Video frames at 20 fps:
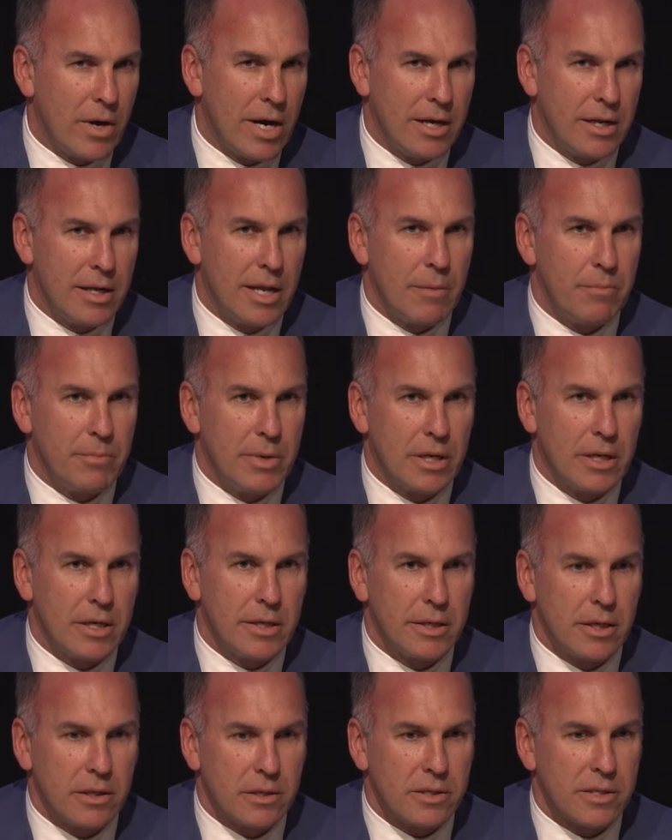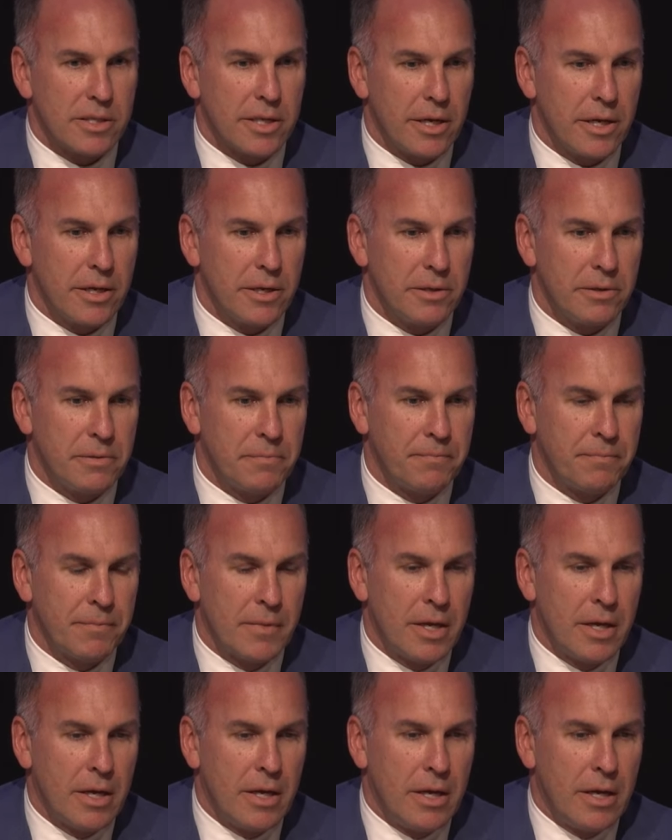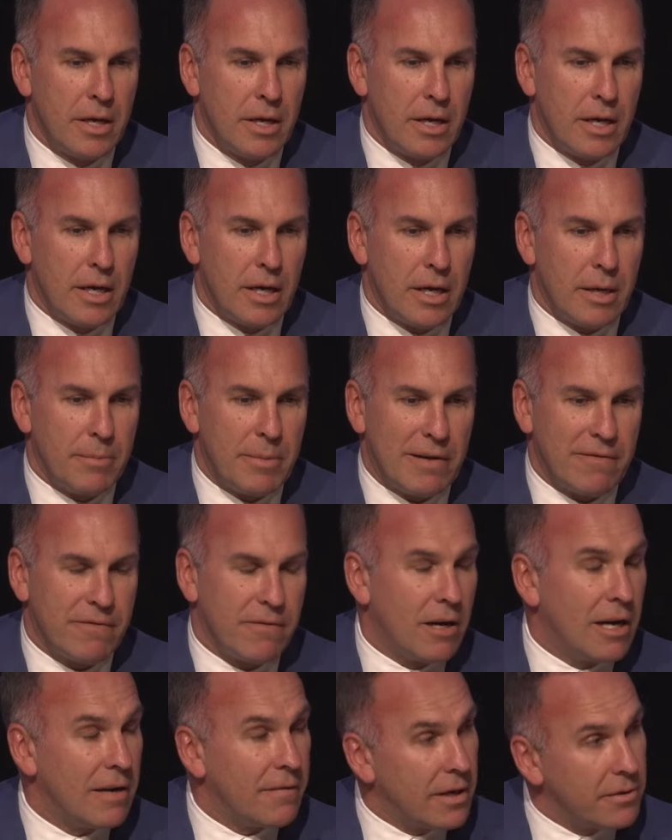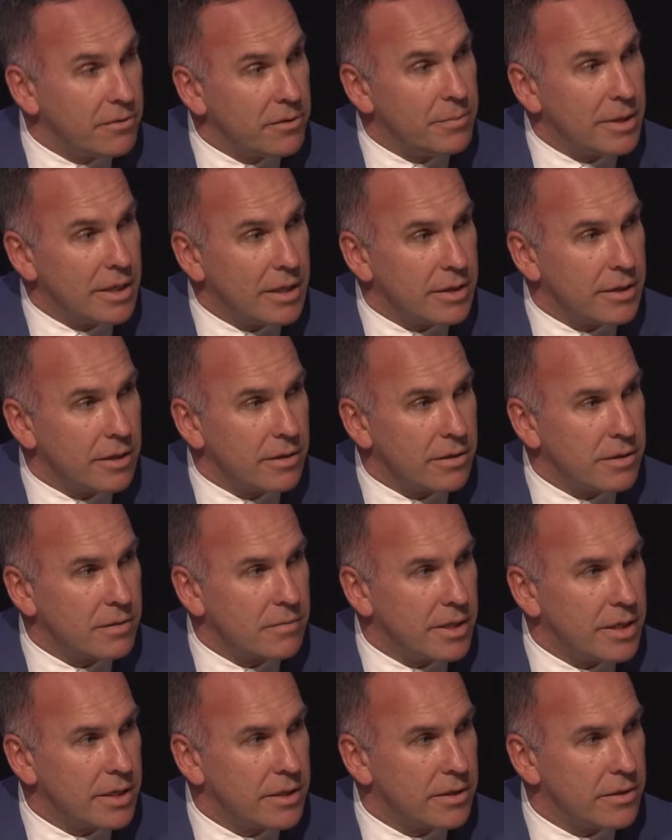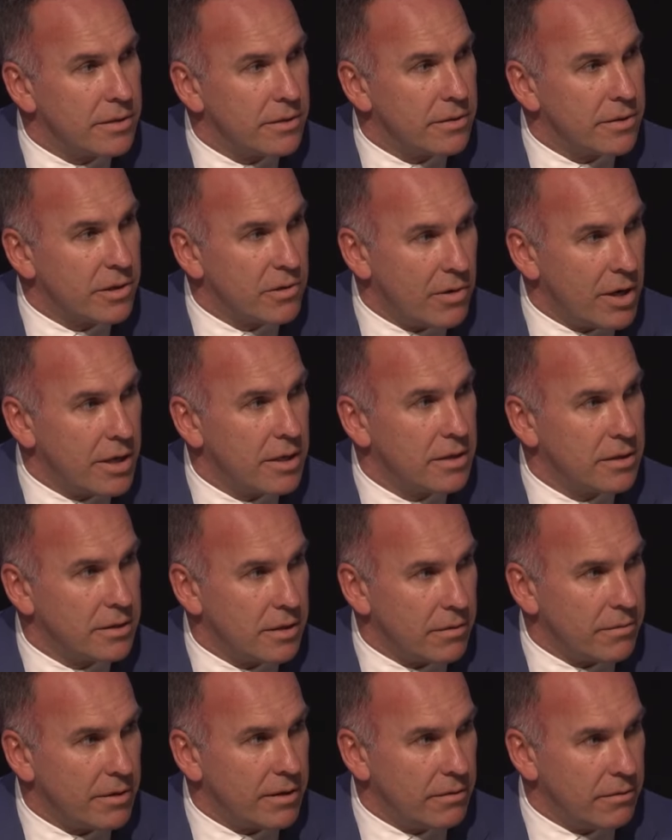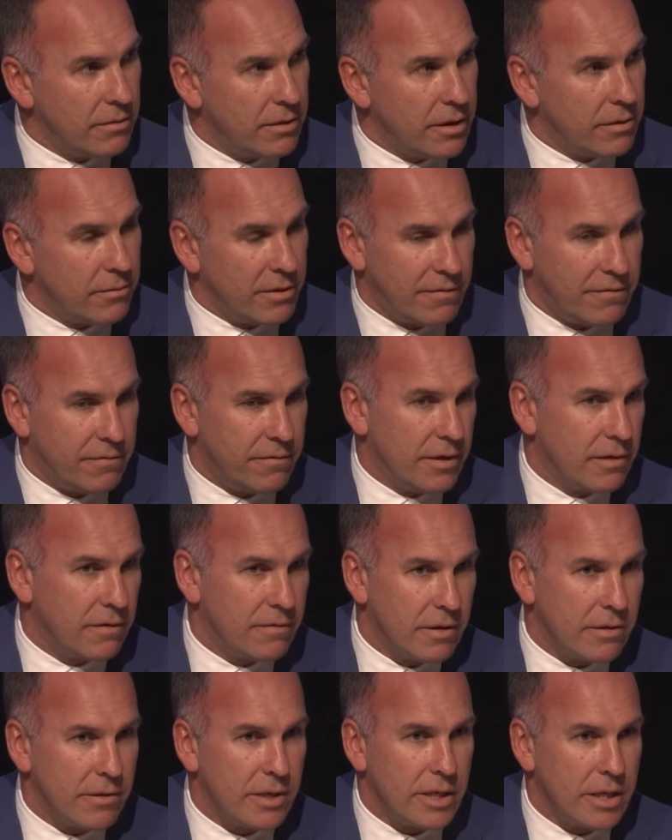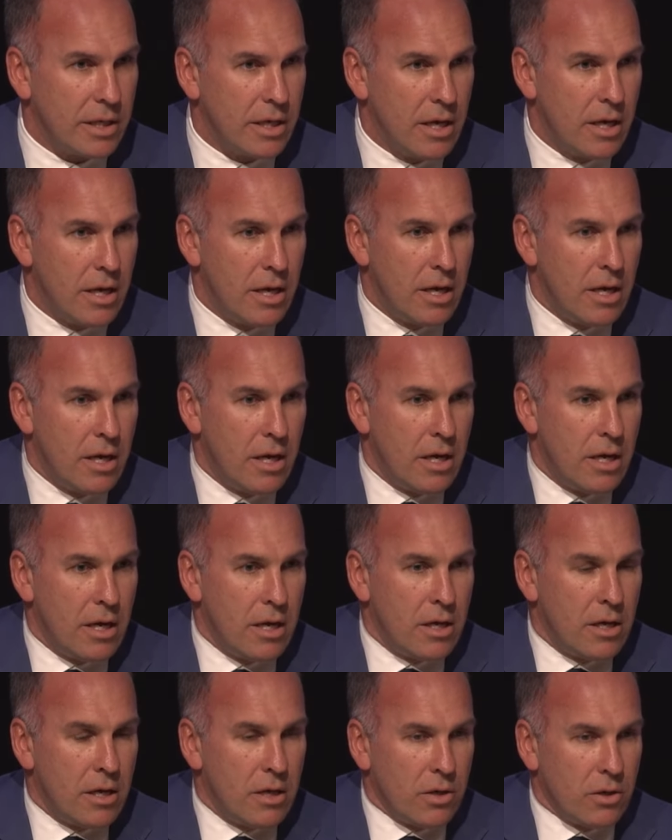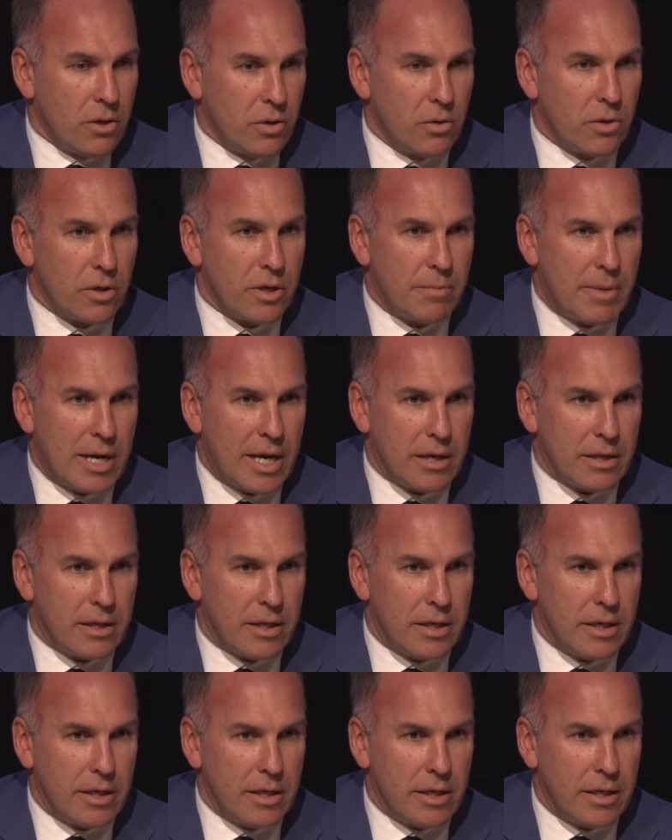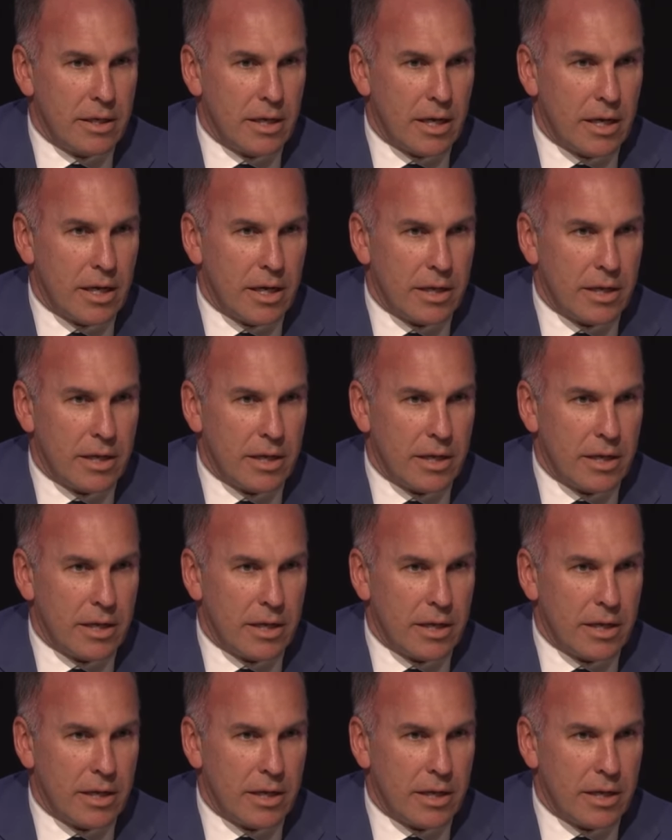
where did that $1 billion go, about $500 million went into credit. So we feel very good about the